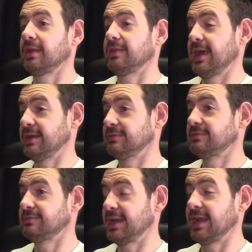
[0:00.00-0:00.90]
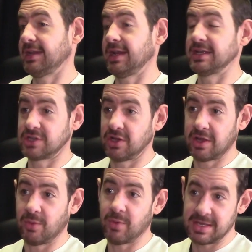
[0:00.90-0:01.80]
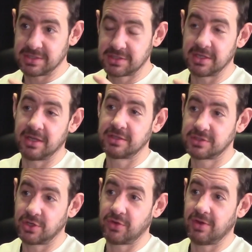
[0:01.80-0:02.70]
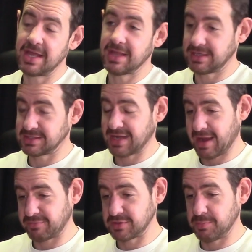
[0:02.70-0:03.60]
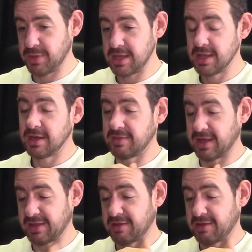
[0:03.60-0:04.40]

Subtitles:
Then let's look at ways to create that. It doesn't have to be that